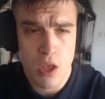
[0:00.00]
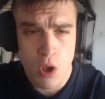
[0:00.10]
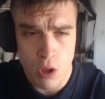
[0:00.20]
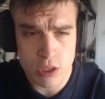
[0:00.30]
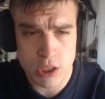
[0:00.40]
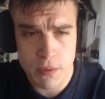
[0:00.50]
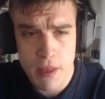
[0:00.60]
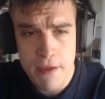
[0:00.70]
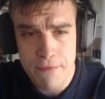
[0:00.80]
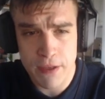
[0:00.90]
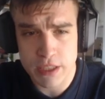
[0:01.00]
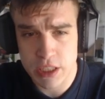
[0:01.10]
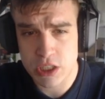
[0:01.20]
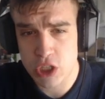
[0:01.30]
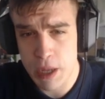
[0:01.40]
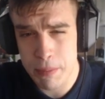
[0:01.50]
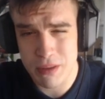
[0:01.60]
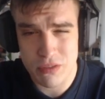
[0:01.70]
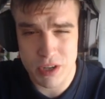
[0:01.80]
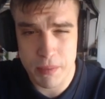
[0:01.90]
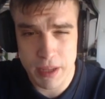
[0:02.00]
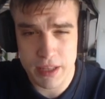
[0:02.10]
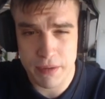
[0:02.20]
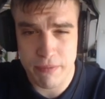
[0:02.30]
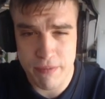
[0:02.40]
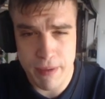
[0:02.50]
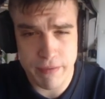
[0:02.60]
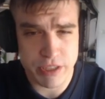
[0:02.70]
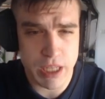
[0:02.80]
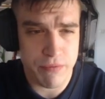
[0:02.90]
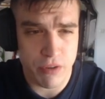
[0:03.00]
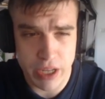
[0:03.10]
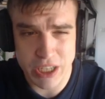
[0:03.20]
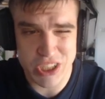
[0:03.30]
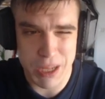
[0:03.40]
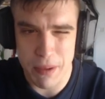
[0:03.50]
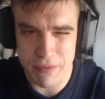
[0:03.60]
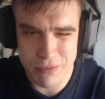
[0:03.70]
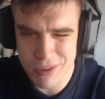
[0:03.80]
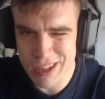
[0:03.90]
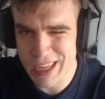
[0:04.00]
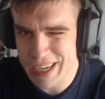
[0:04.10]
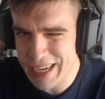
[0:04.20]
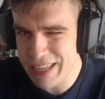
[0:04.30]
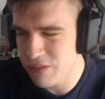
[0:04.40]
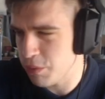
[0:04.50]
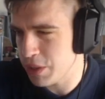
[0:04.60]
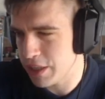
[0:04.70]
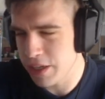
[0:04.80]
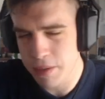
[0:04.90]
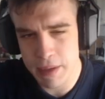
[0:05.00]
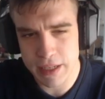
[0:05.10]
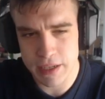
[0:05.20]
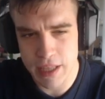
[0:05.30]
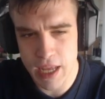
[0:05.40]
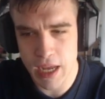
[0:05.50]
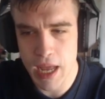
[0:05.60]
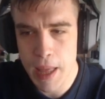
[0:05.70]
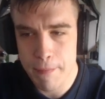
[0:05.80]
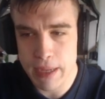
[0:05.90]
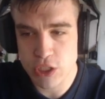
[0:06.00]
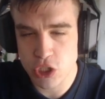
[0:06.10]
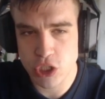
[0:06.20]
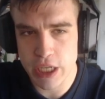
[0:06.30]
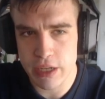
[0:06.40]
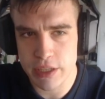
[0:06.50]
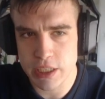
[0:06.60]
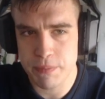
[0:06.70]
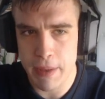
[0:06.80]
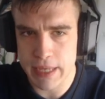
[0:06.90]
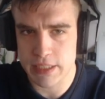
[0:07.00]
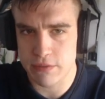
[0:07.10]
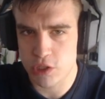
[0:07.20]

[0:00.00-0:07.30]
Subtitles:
Also, fills this champion's turn meter for 5% for each debuff. Nothing crazy with the turn meter thing, but just check out his passive.